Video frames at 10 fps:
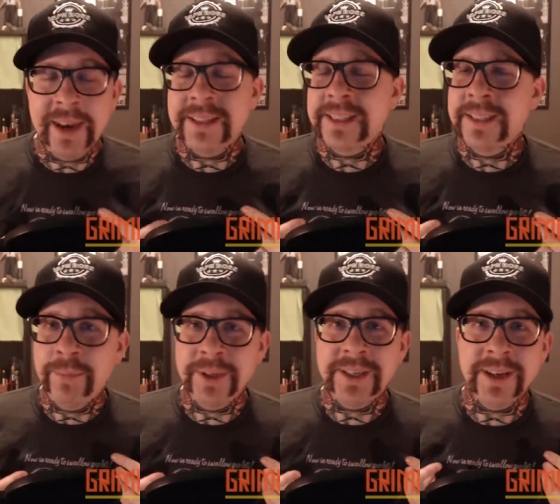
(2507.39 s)
It's
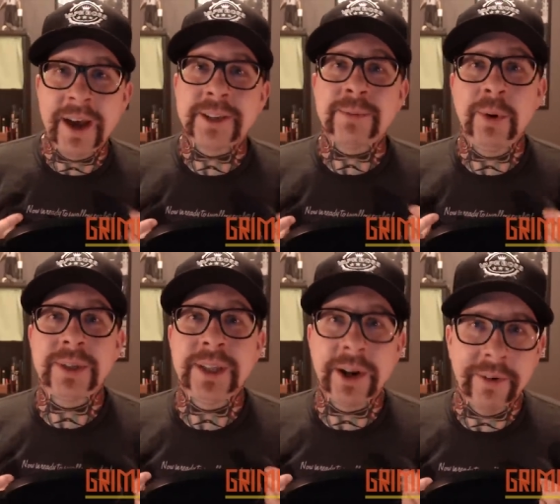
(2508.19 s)
simply to not smoke
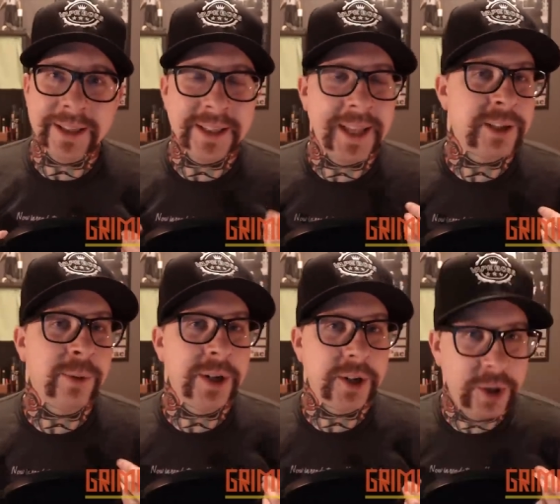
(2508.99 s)
cigarettes. And that's
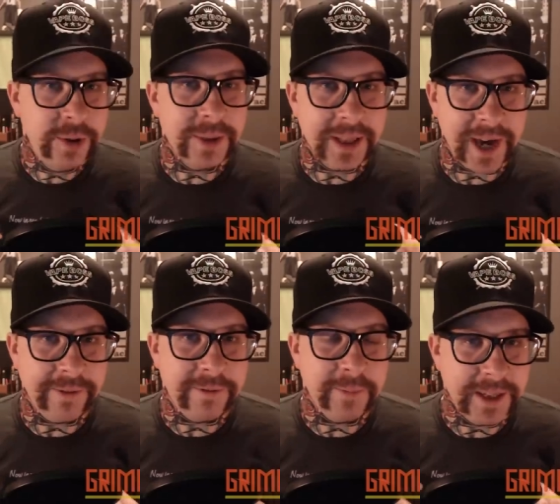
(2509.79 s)
what Toot
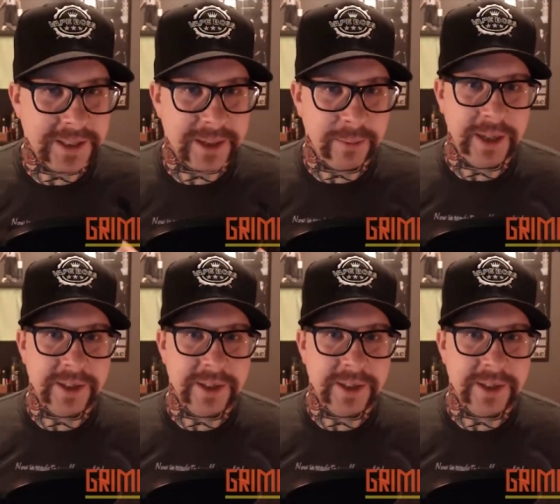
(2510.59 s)
Life means to me.